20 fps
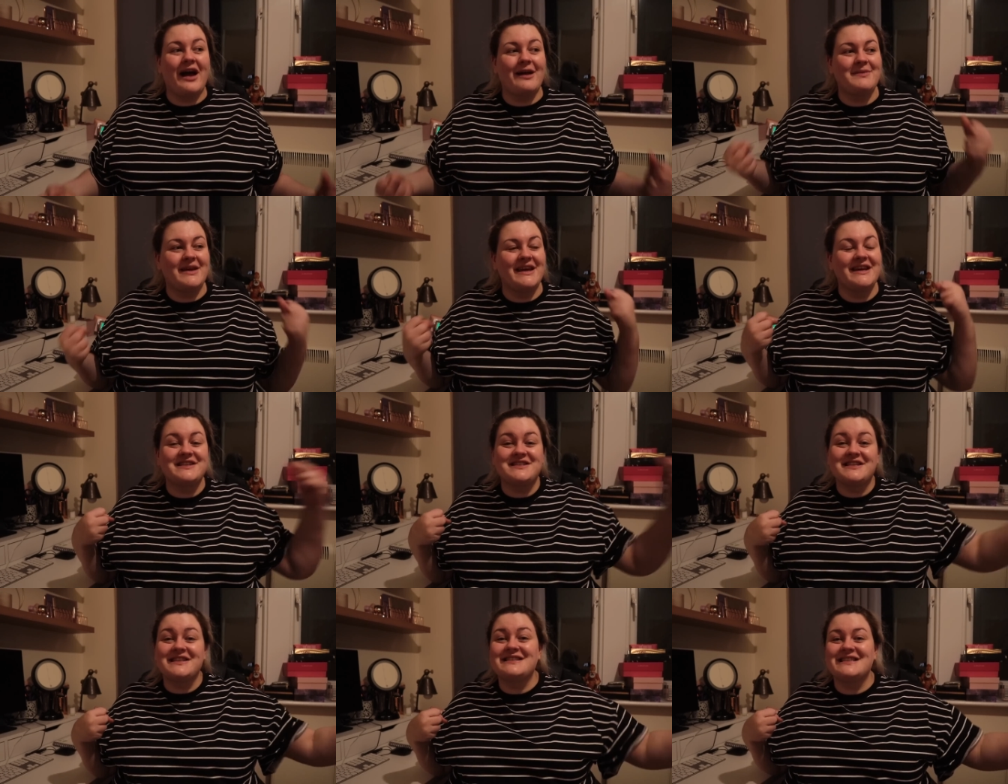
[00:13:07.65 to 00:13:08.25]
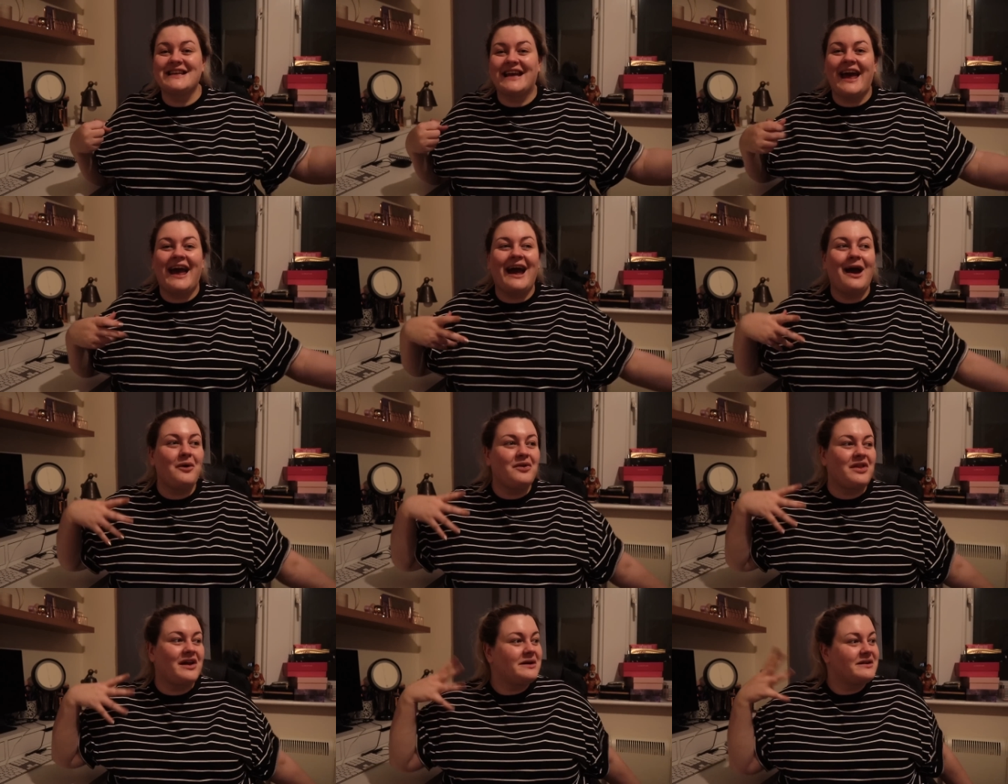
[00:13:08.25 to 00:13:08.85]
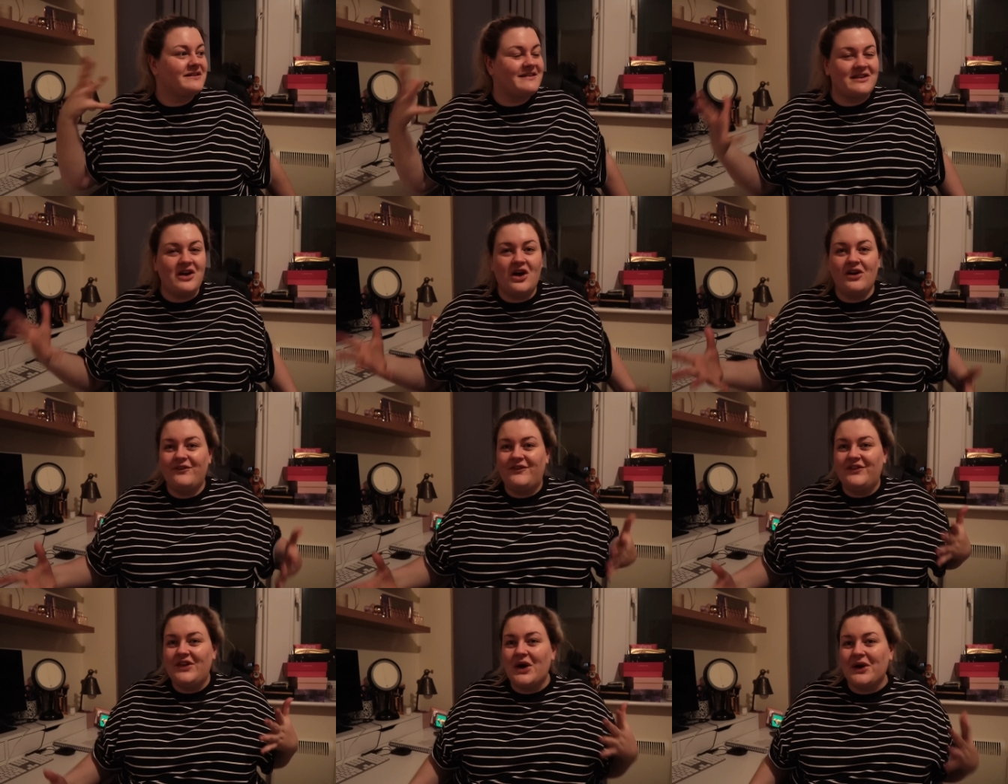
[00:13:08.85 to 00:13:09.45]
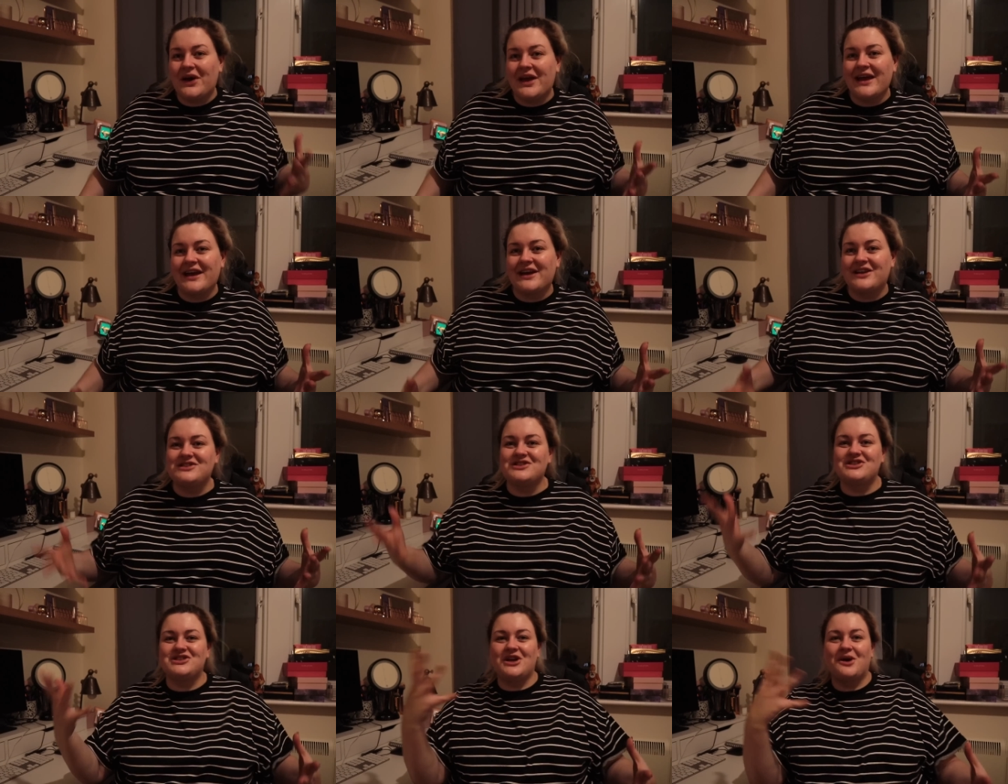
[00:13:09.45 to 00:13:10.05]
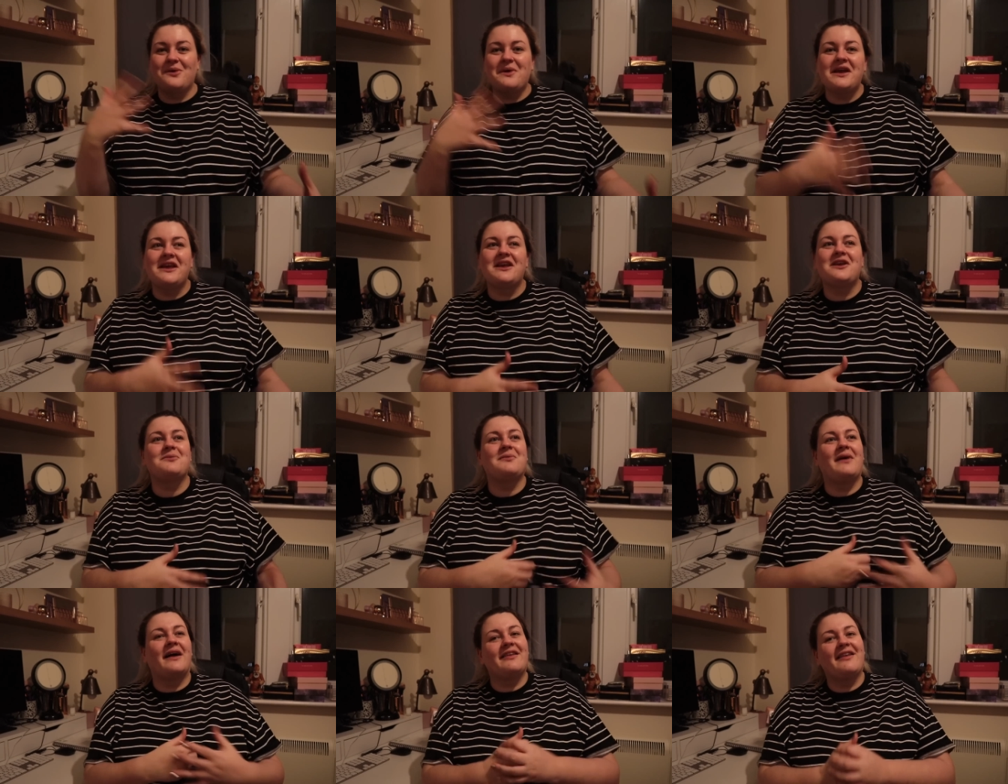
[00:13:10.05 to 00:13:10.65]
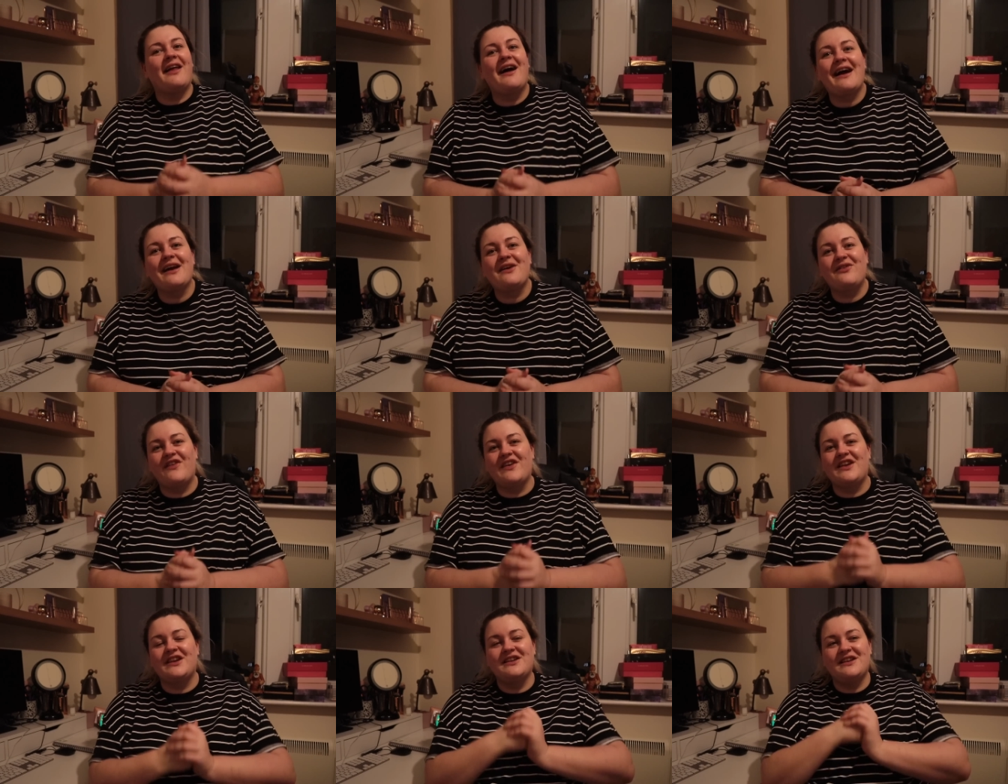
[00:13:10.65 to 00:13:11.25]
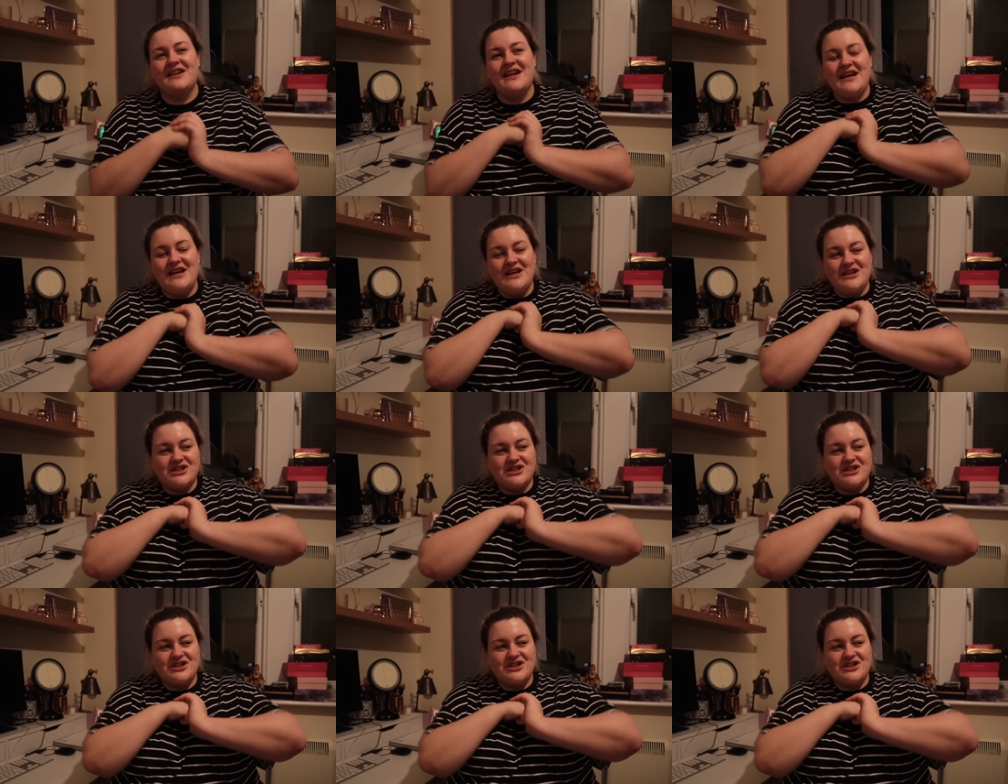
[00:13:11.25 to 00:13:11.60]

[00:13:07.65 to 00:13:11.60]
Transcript: I'm itching to get out there and start vlogging and showing you my life and